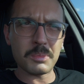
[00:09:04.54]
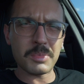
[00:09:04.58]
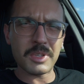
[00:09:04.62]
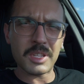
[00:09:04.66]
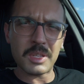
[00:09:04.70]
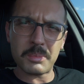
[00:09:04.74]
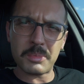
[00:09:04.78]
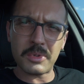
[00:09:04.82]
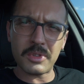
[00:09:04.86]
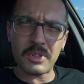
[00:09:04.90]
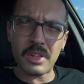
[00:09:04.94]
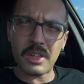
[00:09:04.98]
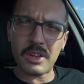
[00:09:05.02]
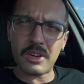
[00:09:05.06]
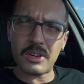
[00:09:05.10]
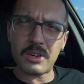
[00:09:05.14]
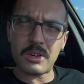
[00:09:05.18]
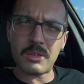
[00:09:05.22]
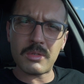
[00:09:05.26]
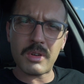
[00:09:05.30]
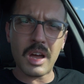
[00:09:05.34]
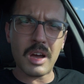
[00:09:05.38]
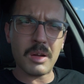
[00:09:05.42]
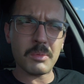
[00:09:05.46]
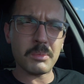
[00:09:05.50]
people that are
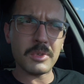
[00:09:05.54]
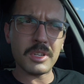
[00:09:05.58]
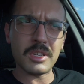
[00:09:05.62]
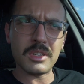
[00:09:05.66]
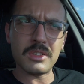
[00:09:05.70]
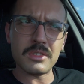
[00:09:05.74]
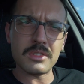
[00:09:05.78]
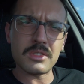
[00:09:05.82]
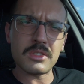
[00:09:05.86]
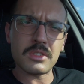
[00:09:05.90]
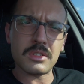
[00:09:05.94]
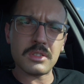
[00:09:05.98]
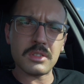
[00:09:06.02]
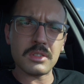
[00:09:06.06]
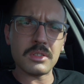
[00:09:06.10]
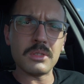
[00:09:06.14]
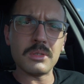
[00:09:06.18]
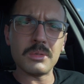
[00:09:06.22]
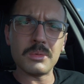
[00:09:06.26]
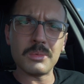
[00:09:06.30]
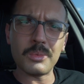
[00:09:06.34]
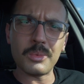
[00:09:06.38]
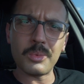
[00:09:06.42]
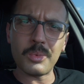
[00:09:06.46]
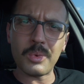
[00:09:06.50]
around me to
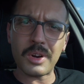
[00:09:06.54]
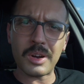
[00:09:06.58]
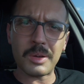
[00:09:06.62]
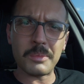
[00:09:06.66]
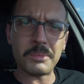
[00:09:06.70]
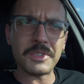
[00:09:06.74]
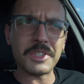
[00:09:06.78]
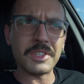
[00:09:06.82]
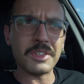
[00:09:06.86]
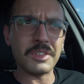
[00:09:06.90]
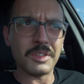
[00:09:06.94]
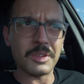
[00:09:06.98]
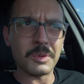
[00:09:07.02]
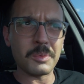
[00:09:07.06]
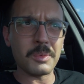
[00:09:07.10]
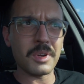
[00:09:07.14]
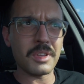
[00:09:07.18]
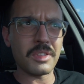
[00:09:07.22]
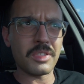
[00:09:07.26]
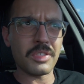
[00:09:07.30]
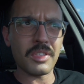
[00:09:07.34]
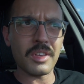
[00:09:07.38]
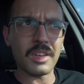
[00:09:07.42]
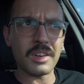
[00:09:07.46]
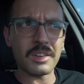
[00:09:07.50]
see what I'm dealing
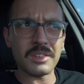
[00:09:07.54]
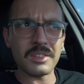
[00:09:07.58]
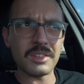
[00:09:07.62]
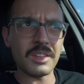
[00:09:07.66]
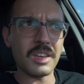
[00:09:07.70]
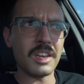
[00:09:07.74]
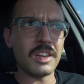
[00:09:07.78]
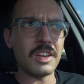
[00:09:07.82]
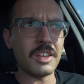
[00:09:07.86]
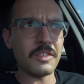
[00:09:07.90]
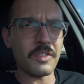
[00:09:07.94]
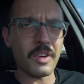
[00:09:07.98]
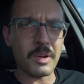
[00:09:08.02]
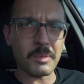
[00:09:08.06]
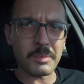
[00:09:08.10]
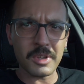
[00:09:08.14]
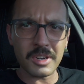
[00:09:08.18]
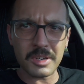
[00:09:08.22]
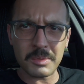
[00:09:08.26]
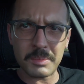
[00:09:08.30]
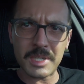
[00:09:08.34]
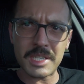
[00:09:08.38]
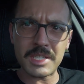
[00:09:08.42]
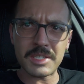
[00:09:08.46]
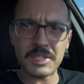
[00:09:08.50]
with, and if I'm going
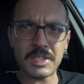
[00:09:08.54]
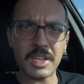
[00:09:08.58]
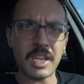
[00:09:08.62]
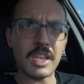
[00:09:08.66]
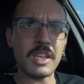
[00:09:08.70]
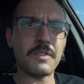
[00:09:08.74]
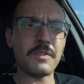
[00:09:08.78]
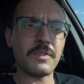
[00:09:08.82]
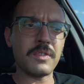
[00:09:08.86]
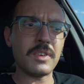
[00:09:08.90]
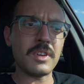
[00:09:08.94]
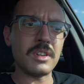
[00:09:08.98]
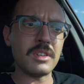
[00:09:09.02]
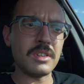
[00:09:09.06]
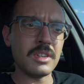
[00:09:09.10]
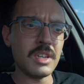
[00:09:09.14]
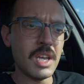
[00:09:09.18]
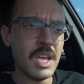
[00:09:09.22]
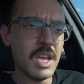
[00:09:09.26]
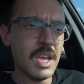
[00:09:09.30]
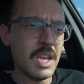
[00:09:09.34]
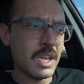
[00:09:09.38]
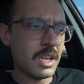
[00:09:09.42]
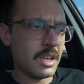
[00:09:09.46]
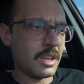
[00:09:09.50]
to be safe in
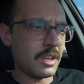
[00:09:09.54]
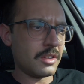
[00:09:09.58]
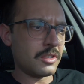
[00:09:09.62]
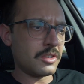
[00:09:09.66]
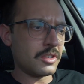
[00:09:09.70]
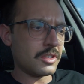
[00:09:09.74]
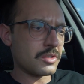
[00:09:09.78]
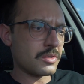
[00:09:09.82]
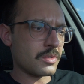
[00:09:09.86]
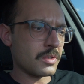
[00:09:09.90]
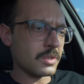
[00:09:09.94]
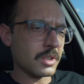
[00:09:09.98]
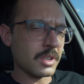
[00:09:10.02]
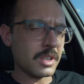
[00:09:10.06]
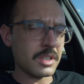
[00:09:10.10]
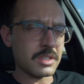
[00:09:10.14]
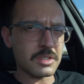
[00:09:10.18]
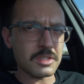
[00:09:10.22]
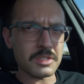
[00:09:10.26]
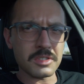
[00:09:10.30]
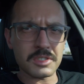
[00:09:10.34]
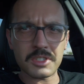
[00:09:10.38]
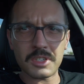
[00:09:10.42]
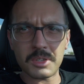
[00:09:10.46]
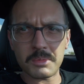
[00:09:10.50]
these
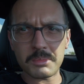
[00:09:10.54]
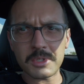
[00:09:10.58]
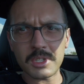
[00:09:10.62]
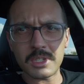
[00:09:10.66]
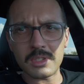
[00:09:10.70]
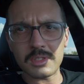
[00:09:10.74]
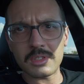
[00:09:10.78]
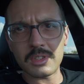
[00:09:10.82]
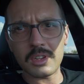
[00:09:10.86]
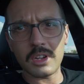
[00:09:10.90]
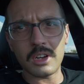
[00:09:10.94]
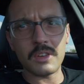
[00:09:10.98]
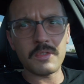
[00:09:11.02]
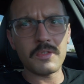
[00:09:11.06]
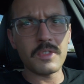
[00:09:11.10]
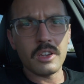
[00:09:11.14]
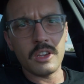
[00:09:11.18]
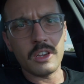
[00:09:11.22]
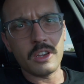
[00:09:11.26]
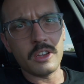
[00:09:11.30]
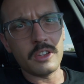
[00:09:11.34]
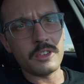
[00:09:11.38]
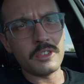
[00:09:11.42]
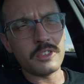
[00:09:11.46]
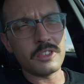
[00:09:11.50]
relationships and stuff.
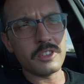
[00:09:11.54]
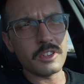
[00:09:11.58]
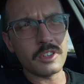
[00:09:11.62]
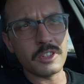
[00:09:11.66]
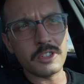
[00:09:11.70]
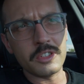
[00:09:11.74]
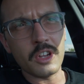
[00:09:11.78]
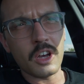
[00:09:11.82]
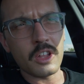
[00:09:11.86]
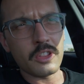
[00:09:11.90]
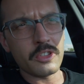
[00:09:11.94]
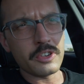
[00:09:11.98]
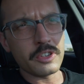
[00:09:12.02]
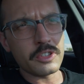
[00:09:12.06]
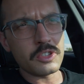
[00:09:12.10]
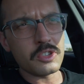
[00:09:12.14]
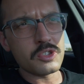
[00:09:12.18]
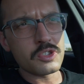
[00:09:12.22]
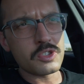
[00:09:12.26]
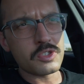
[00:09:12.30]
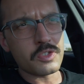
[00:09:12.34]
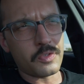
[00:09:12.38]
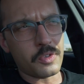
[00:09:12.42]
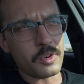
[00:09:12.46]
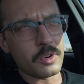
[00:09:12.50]
And another
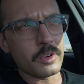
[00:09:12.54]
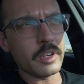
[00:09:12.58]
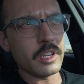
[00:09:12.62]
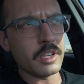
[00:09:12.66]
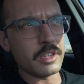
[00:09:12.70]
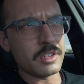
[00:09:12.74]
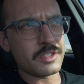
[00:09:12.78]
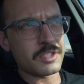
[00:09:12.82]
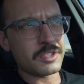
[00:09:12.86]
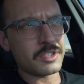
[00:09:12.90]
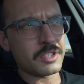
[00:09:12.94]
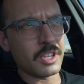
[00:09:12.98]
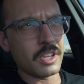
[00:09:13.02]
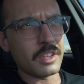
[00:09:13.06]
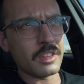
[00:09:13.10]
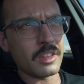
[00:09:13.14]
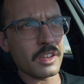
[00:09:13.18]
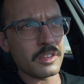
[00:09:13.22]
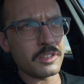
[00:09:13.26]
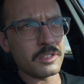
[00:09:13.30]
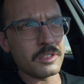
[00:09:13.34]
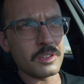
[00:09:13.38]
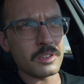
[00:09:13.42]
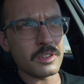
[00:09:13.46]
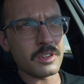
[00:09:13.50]
use for it, say
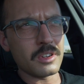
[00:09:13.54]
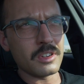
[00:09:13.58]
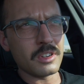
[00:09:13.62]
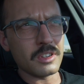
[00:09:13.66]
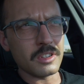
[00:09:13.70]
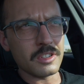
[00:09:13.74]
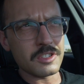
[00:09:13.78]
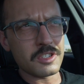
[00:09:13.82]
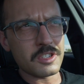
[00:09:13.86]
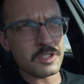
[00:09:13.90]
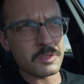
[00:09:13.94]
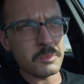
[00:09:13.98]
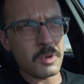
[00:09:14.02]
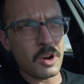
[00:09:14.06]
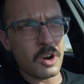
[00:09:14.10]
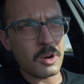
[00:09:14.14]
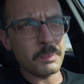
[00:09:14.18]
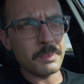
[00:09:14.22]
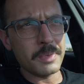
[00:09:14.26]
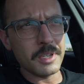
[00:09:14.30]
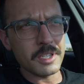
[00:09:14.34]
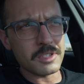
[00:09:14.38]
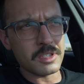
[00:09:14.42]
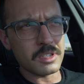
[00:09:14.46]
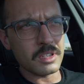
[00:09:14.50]
that you're a small
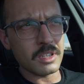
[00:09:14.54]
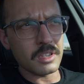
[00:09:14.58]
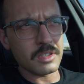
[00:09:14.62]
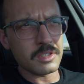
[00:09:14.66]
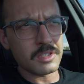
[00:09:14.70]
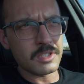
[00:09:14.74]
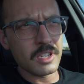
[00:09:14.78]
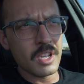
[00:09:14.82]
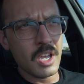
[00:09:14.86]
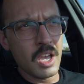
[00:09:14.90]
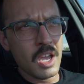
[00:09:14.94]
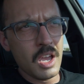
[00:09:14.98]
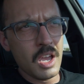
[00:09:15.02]
business.